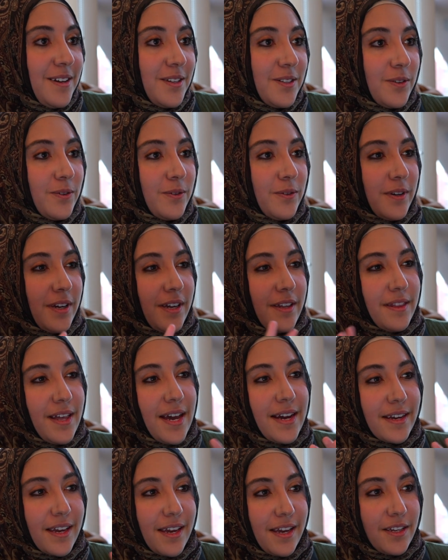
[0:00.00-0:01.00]
So in
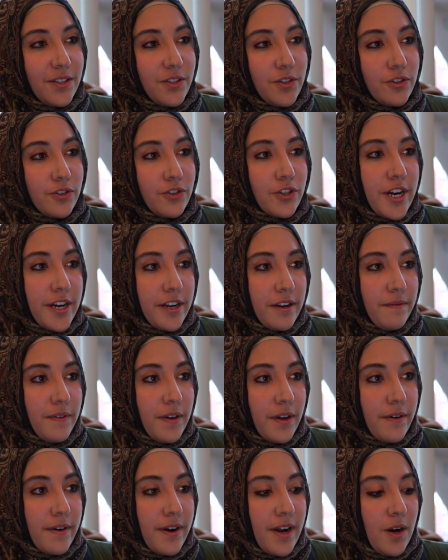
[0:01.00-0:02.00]
that case, you're trying to
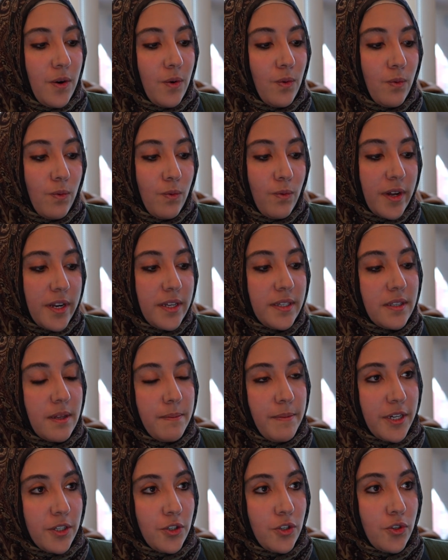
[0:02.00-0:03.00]
figure out what is the
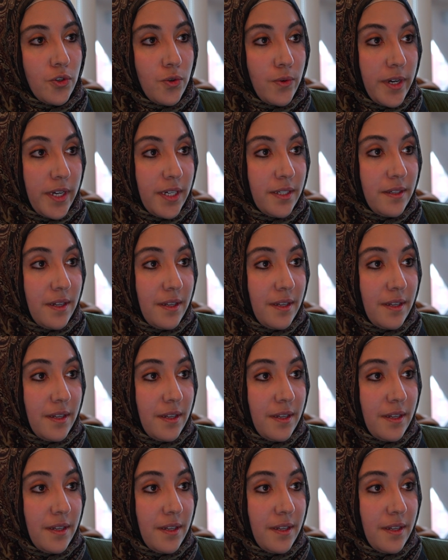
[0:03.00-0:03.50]
best choice,